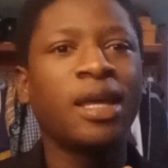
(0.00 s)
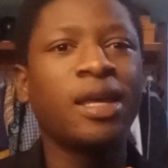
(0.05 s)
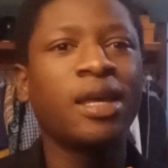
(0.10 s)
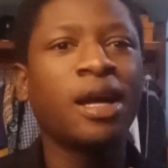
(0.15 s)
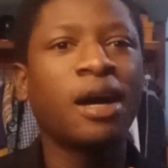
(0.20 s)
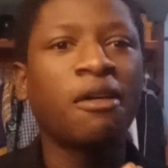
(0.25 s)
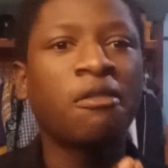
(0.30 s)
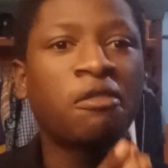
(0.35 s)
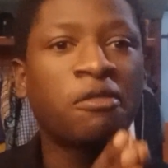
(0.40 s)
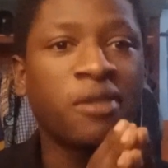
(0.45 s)
it
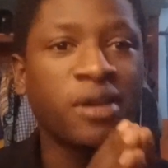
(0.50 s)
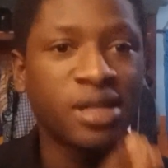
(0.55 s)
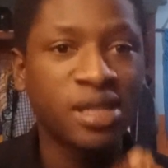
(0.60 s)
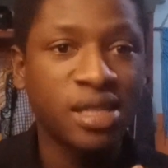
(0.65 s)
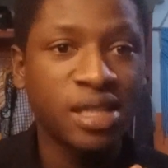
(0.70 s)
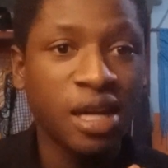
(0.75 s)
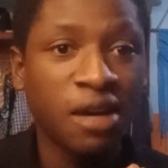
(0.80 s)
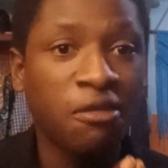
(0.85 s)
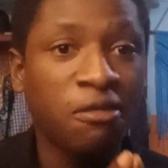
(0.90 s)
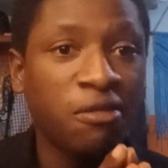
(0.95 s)

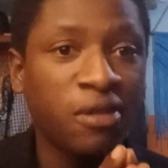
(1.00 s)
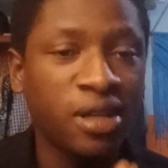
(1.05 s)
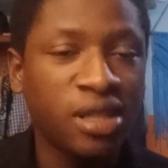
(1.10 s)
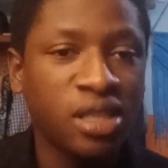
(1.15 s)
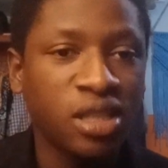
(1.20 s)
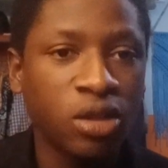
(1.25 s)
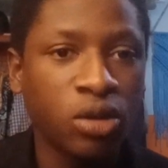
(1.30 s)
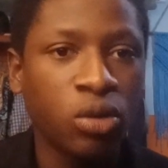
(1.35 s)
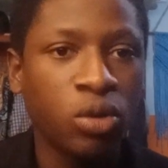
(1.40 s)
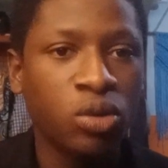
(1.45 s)

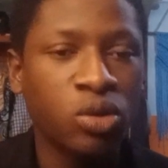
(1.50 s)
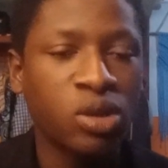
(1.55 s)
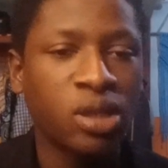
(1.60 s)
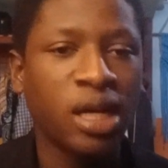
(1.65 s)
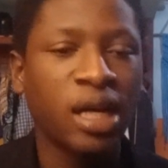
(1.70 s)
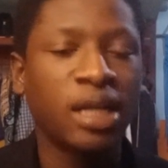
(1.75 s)
affects a lot.